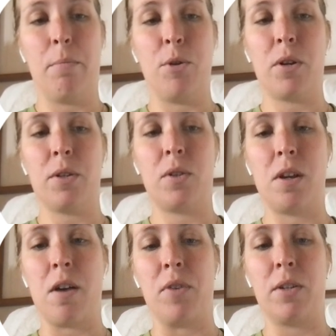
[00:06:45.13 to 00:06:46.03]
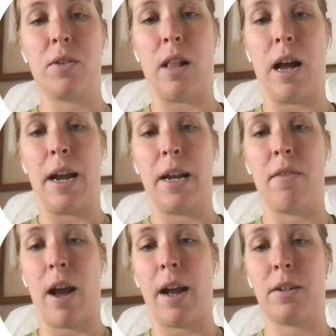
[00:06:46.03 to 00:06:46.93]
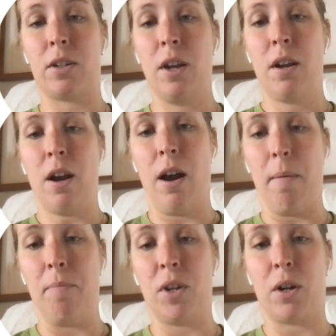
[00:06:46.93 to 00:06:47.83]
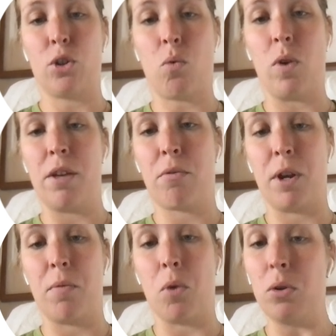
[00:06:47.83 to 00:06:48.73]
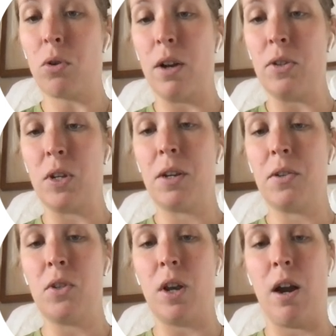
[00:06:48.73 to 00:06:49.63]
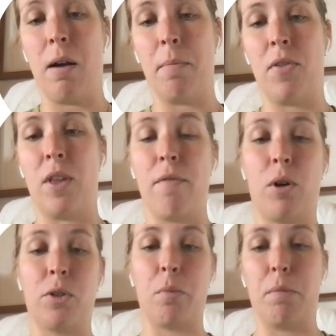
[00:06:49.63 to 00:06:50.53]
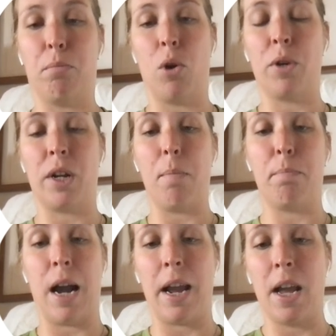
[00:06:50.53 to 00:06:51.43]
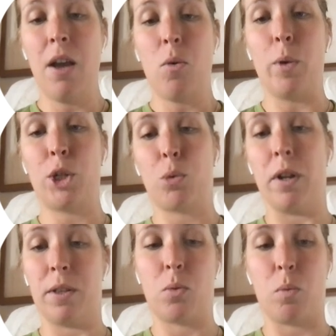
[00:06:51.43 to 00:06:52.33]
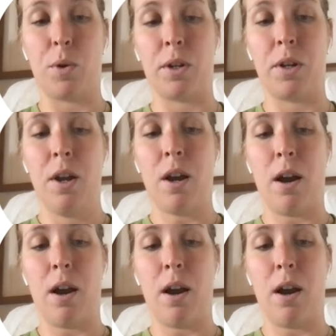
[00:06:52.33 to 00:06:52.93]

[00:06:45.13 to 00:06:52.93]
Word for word: You can see on this slide that there are 23 road crossings, and they've also been broken up by which ones would